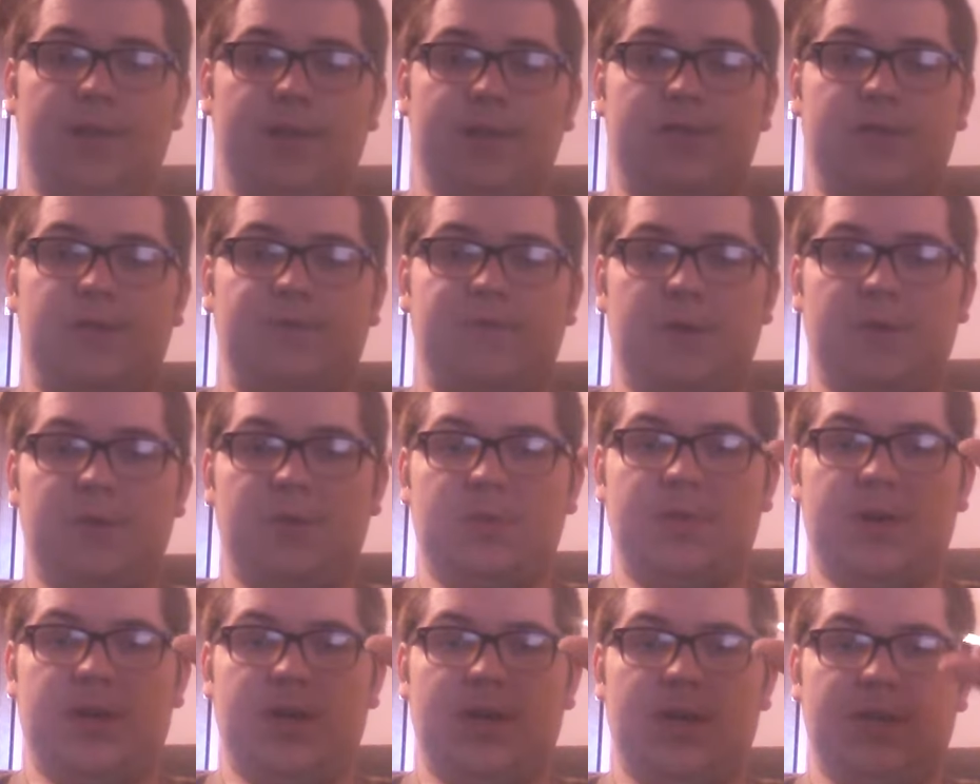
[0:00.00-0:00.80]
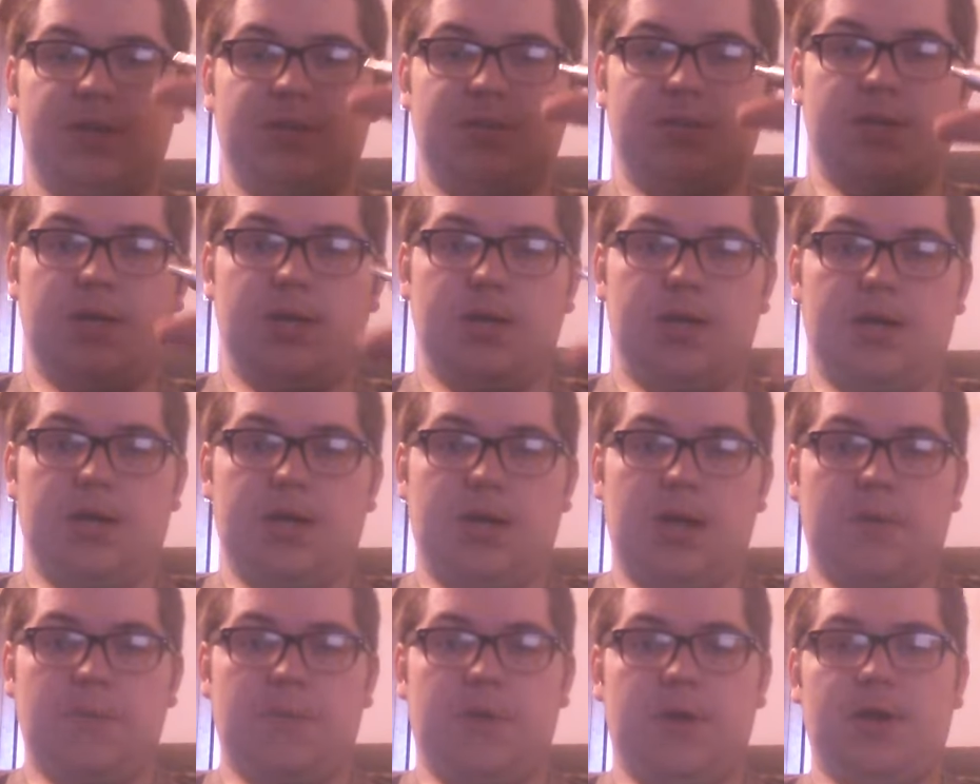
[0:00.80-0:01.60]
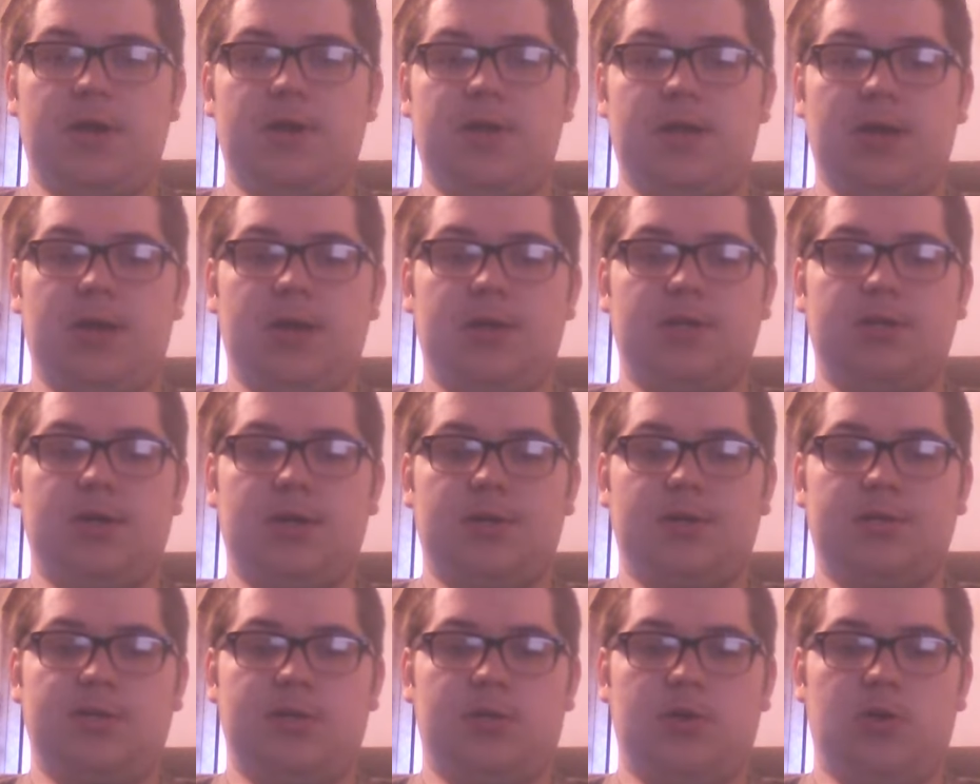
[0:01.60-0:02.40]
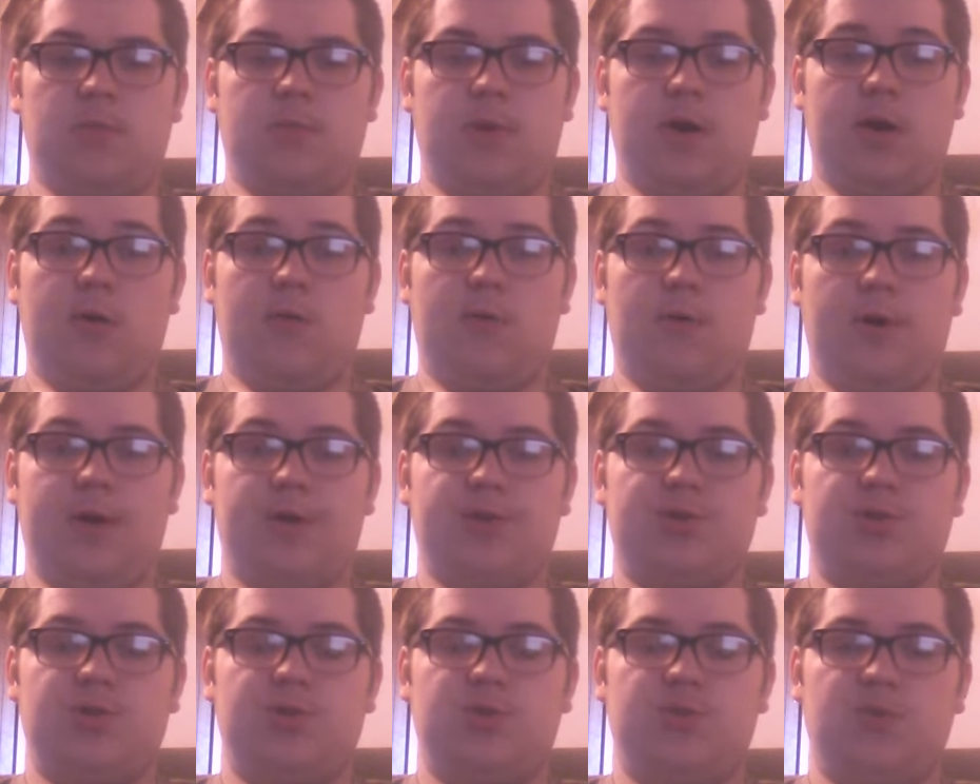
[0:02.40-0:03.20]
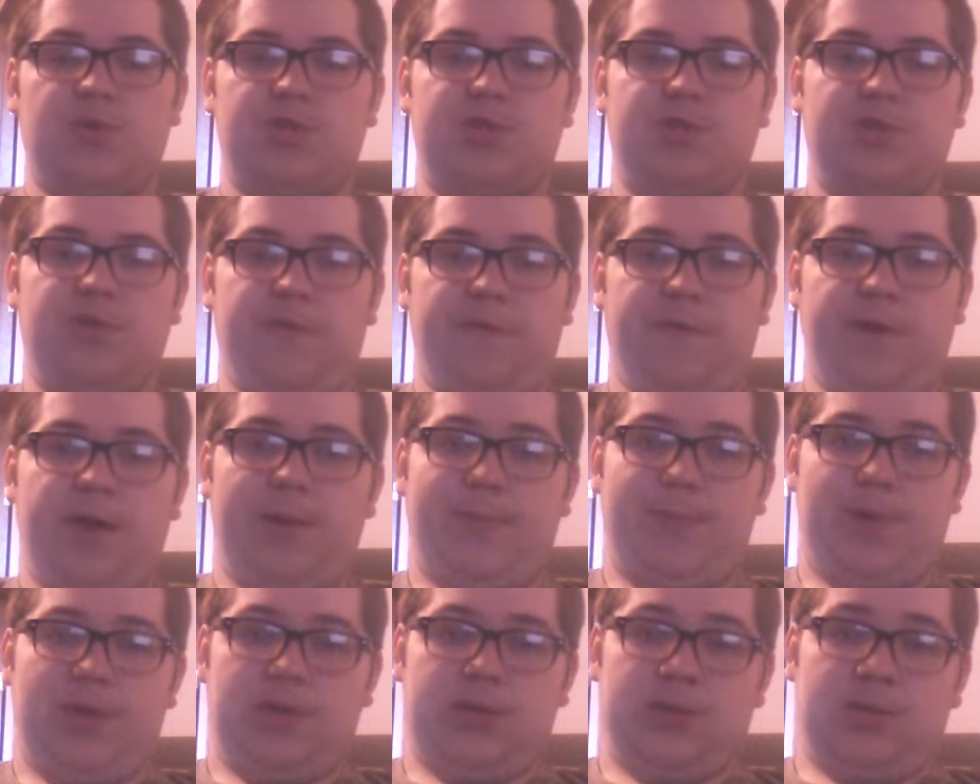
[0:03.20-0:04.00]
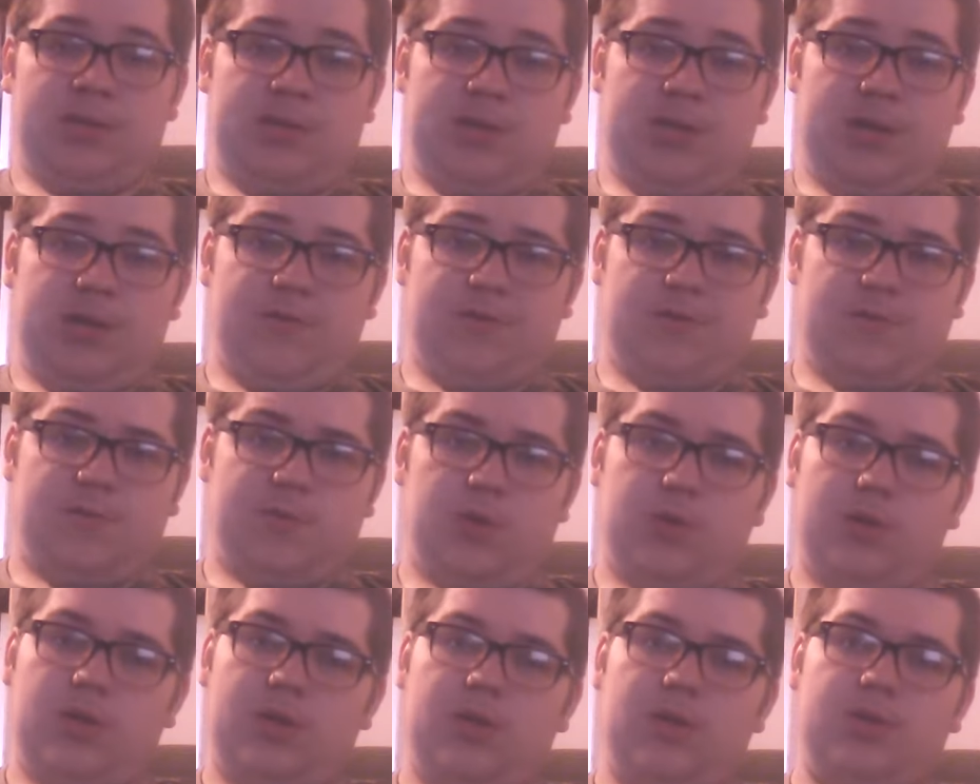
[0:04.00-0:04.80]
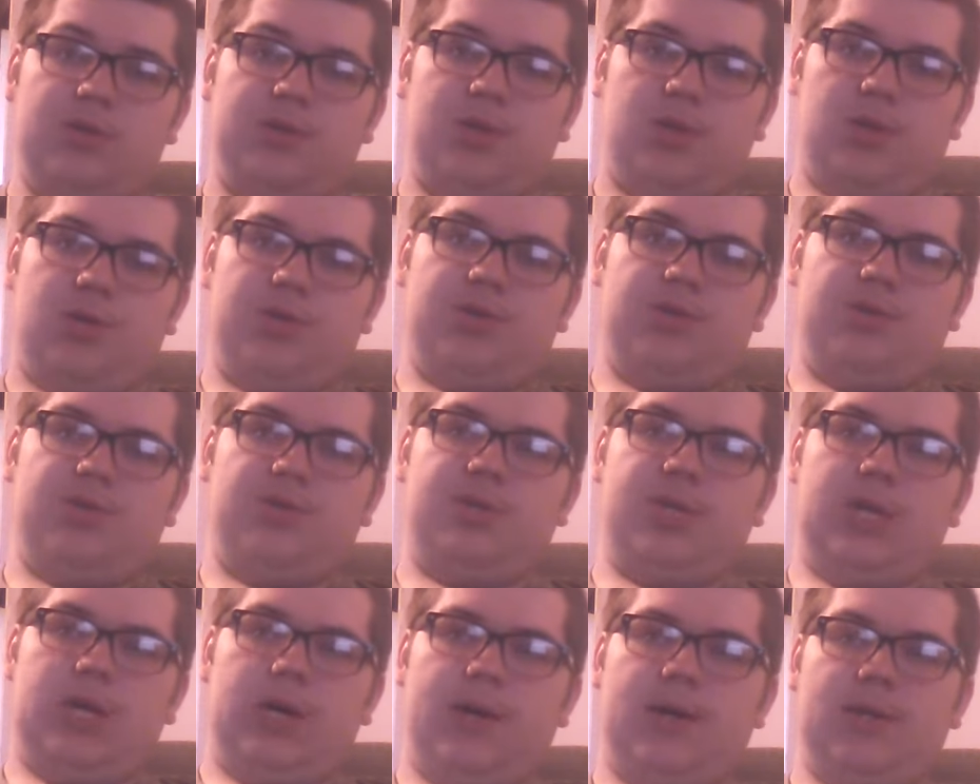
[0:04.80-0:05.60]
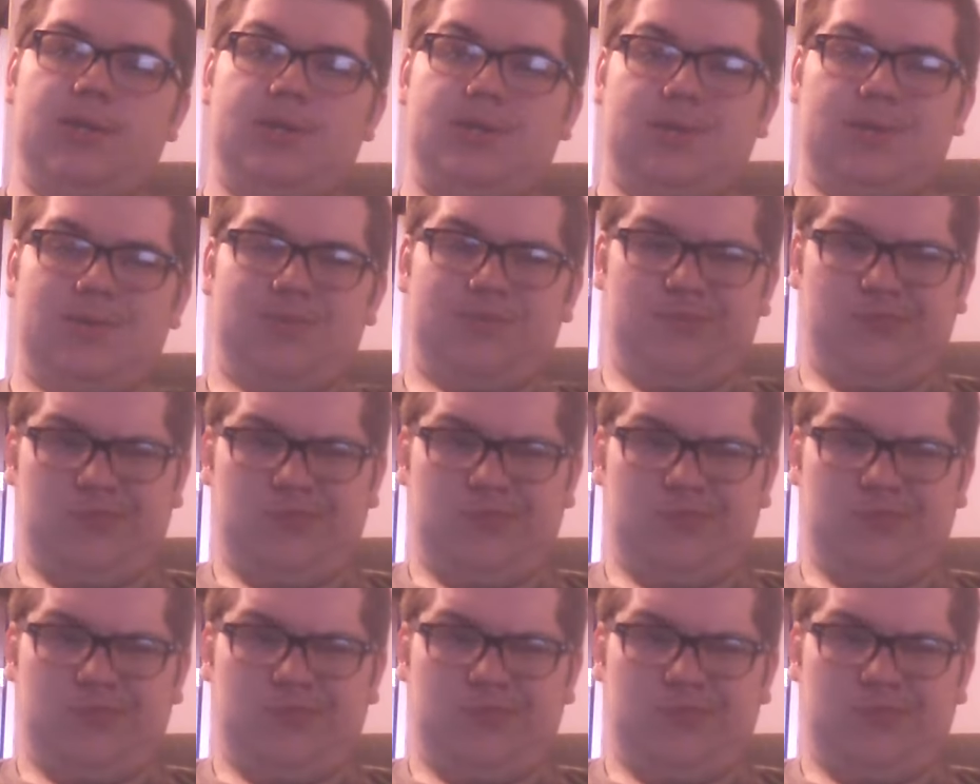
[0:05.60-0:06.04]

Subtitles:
this is Vapor's Paradise today, and I'm here today to talk to you about why you should switch to vaping instead of smoking the traditional cigarettes.